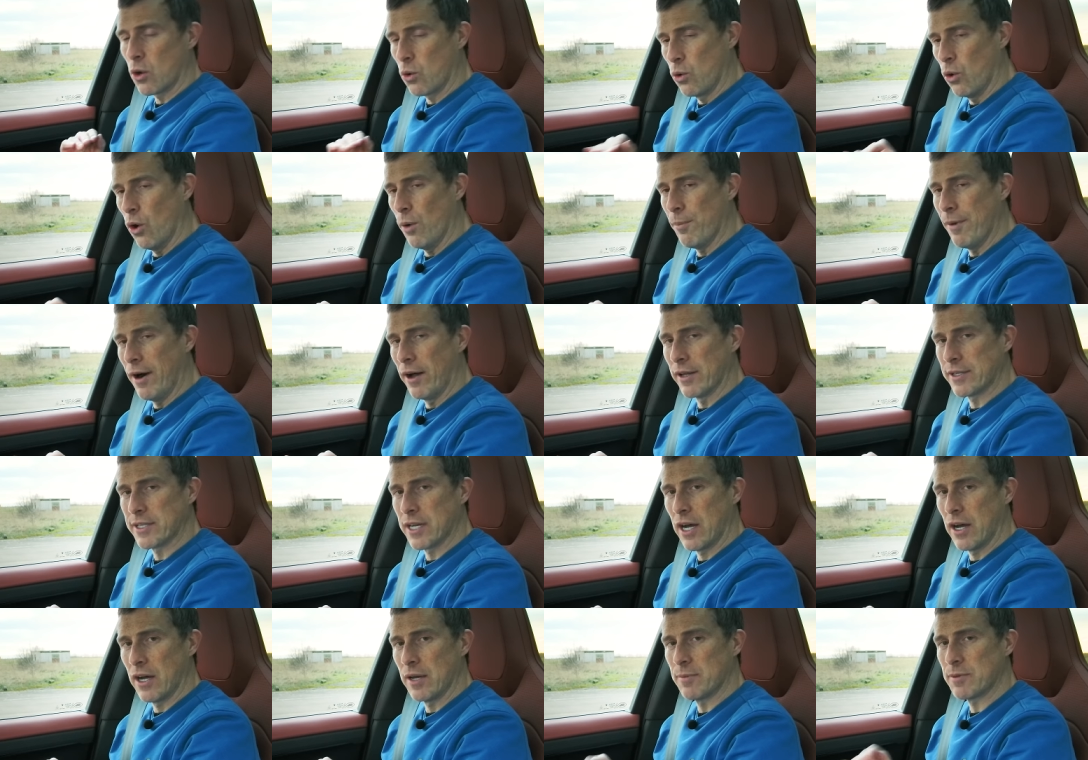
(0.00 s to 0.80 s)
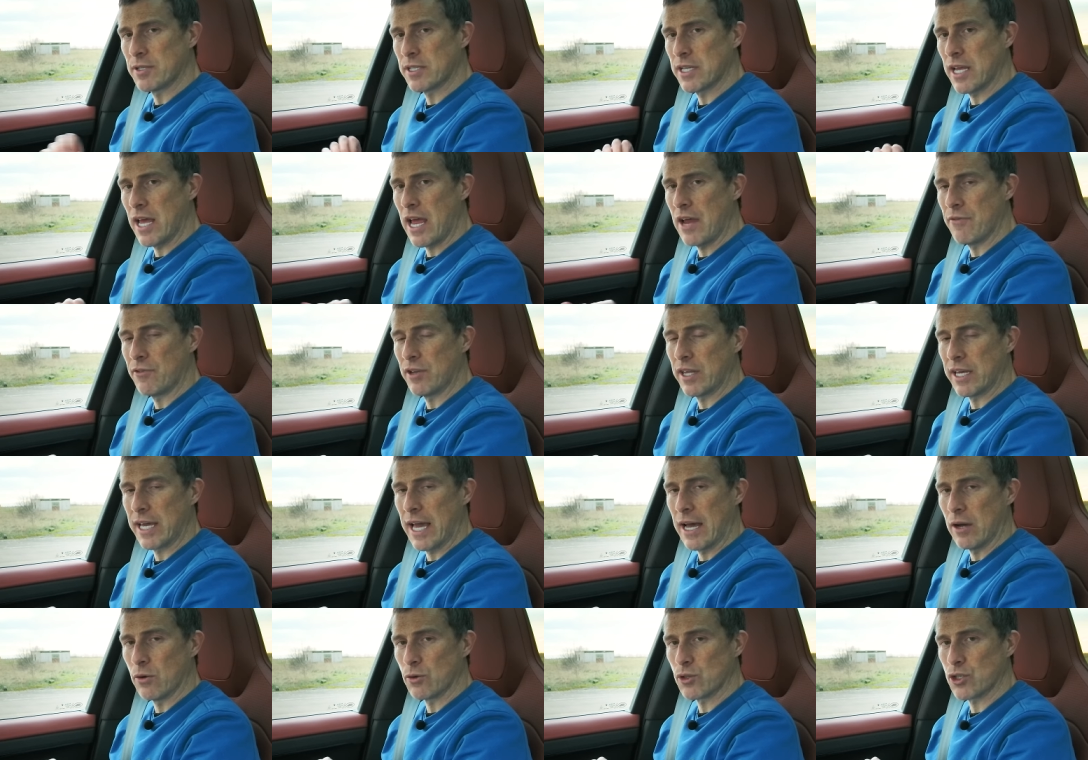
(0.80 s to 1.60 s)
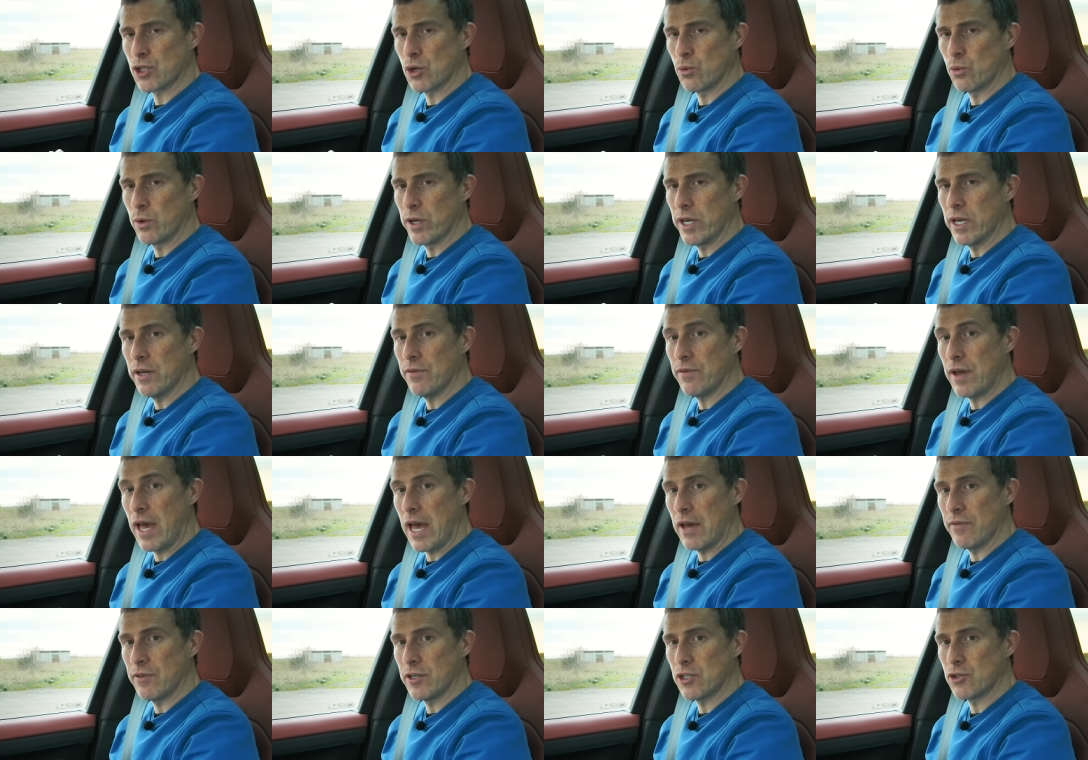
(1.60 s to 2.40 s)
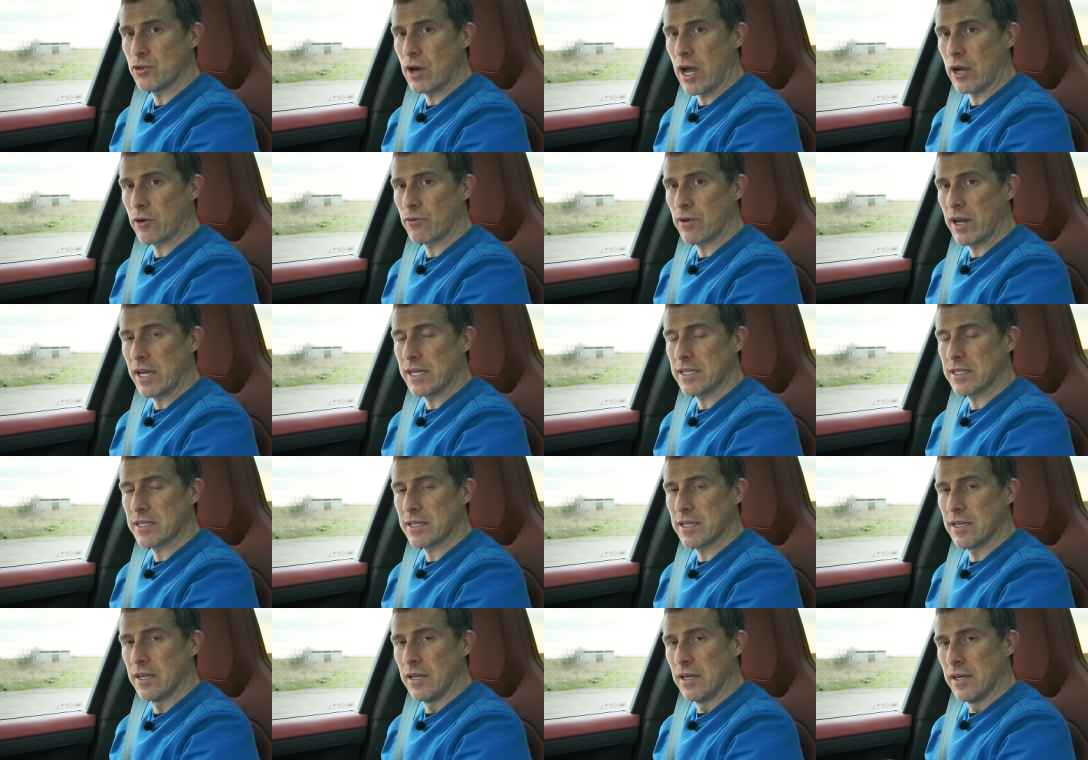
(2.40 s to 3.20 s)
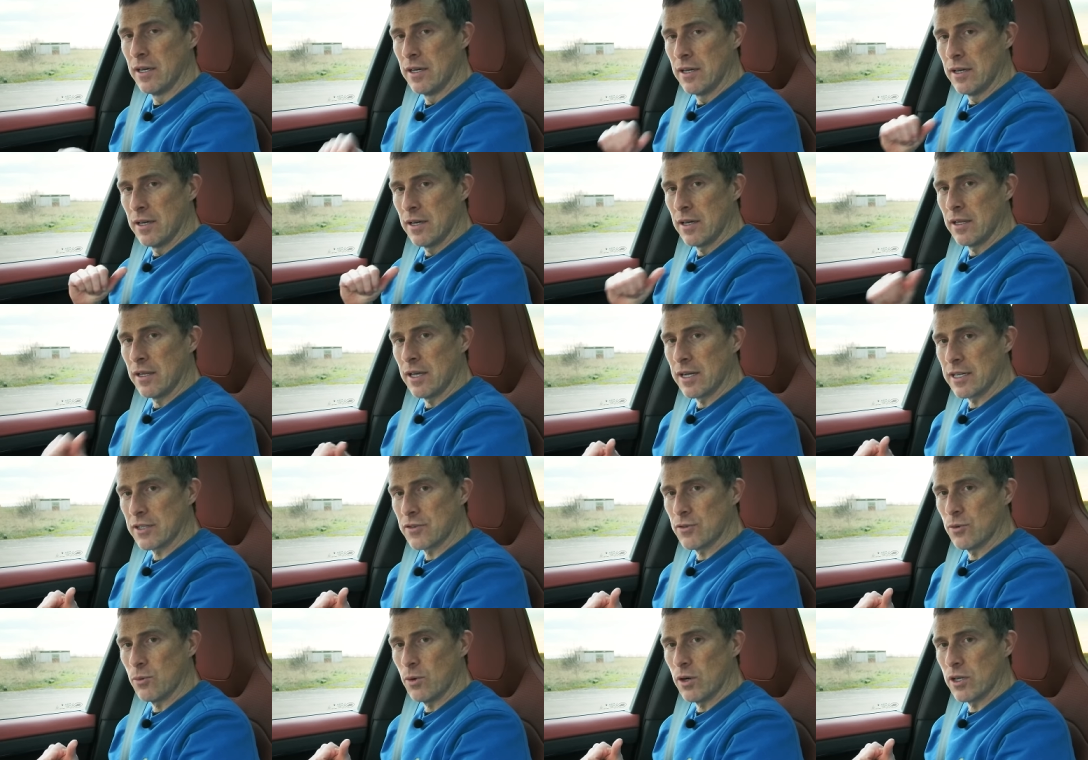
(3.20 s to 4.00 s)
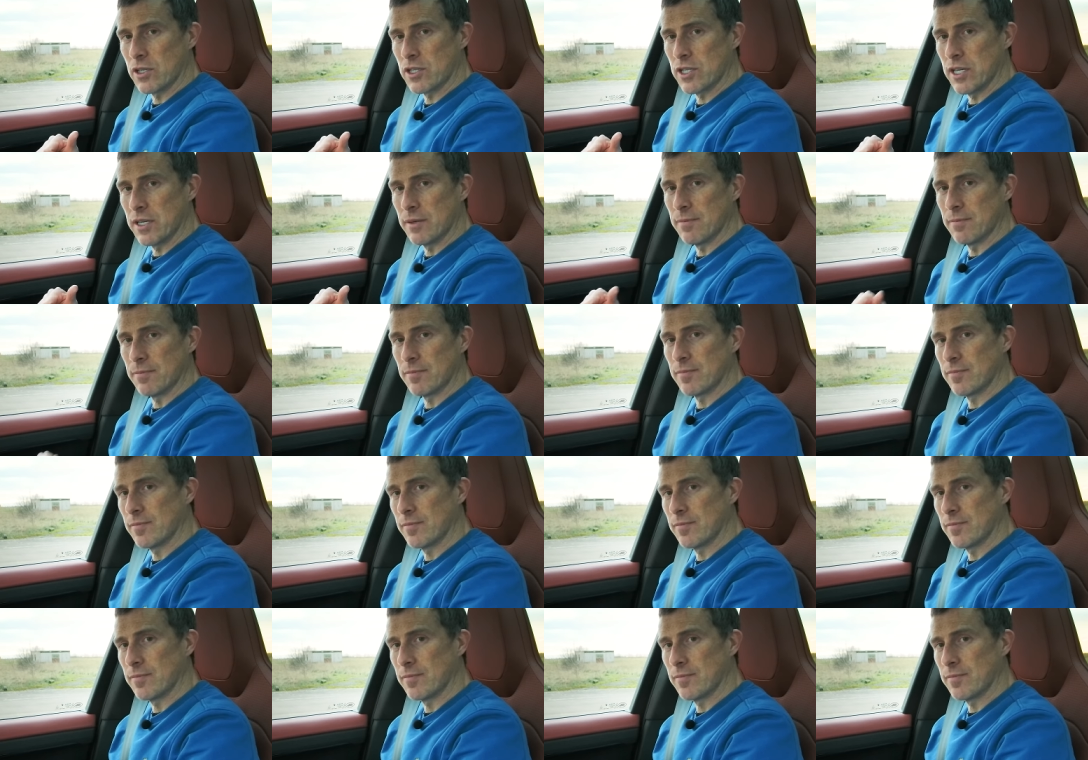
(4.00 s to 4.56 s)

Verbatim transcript: quarter mile times to everything else we have ever drag raced. Thanks for watching.